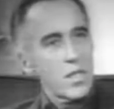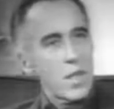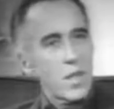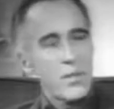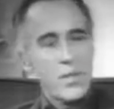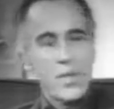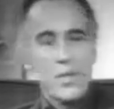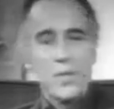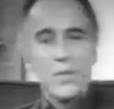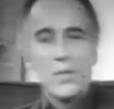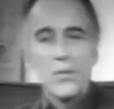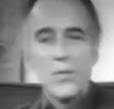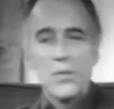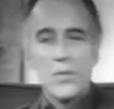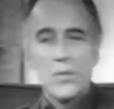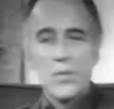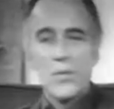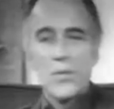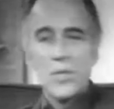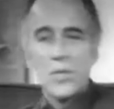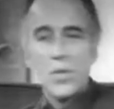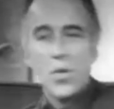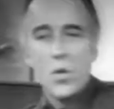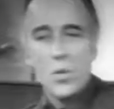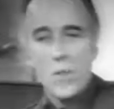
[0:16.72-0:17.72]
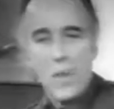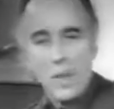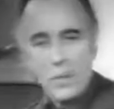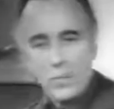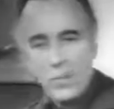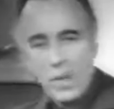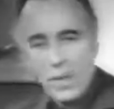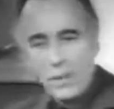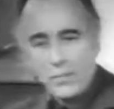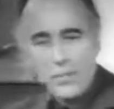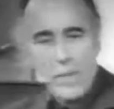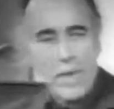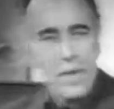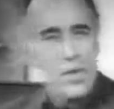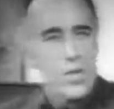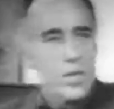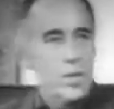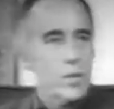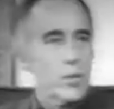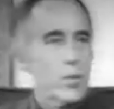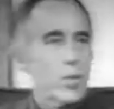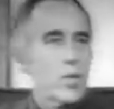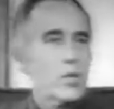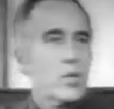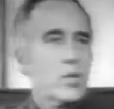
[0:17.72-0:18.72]
I mean, when we talk about black
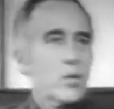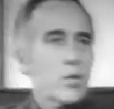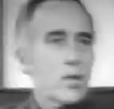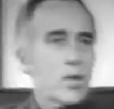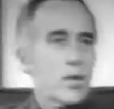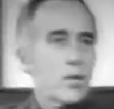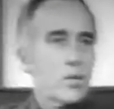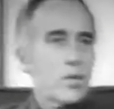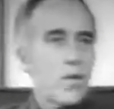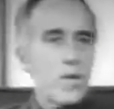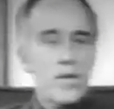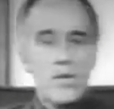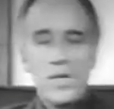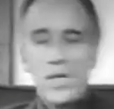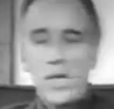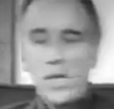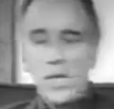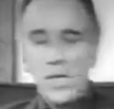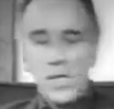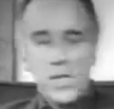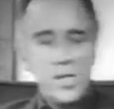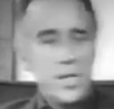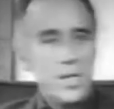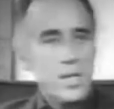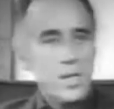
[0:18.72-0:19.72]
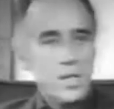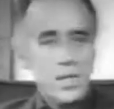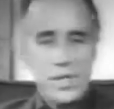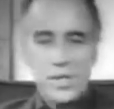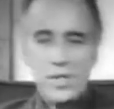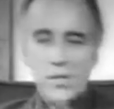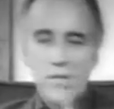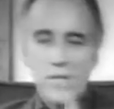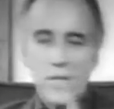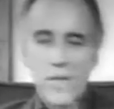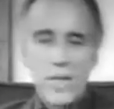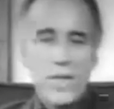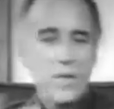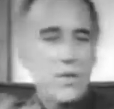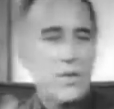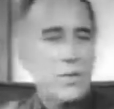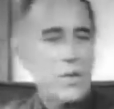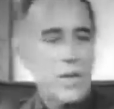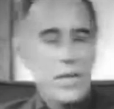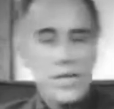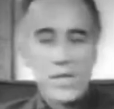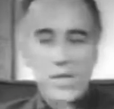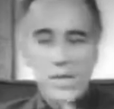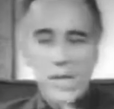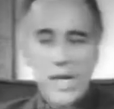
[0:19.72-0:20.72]
magic, we are talking about Satanism,
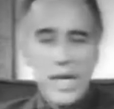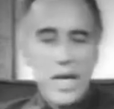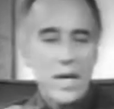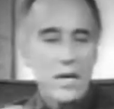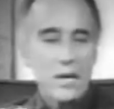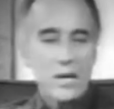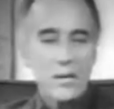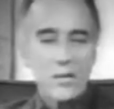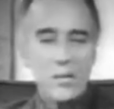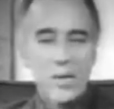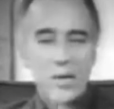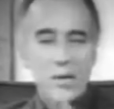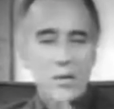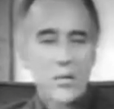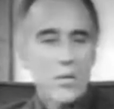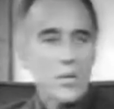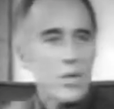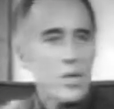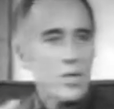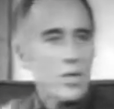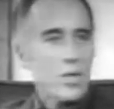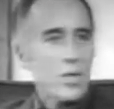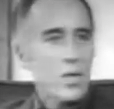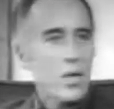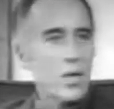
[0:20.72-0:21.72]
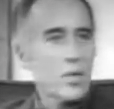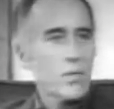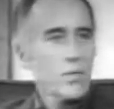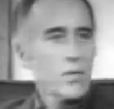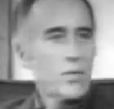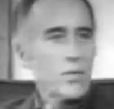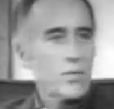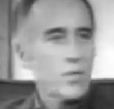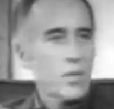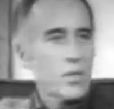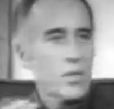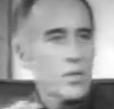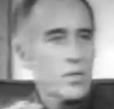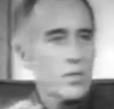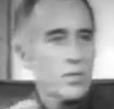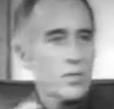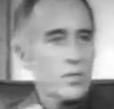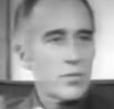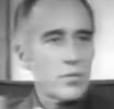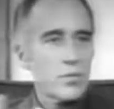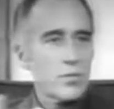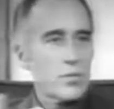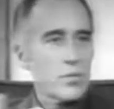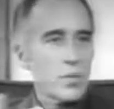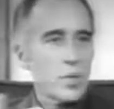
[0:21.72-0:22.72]
necromancy, alchemy, witchcraft, the
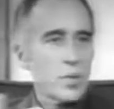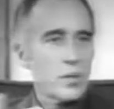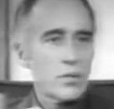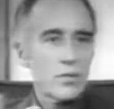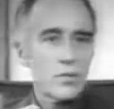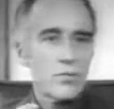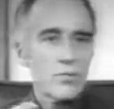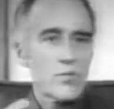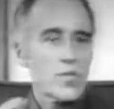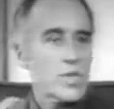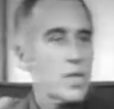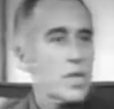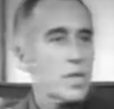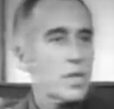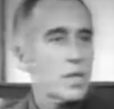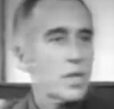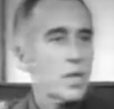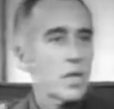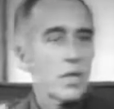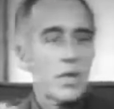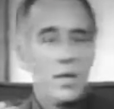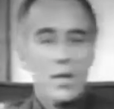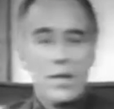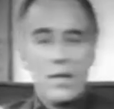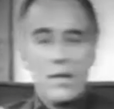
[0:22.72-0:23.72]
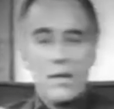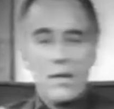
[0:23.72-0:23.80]
worship of Satan,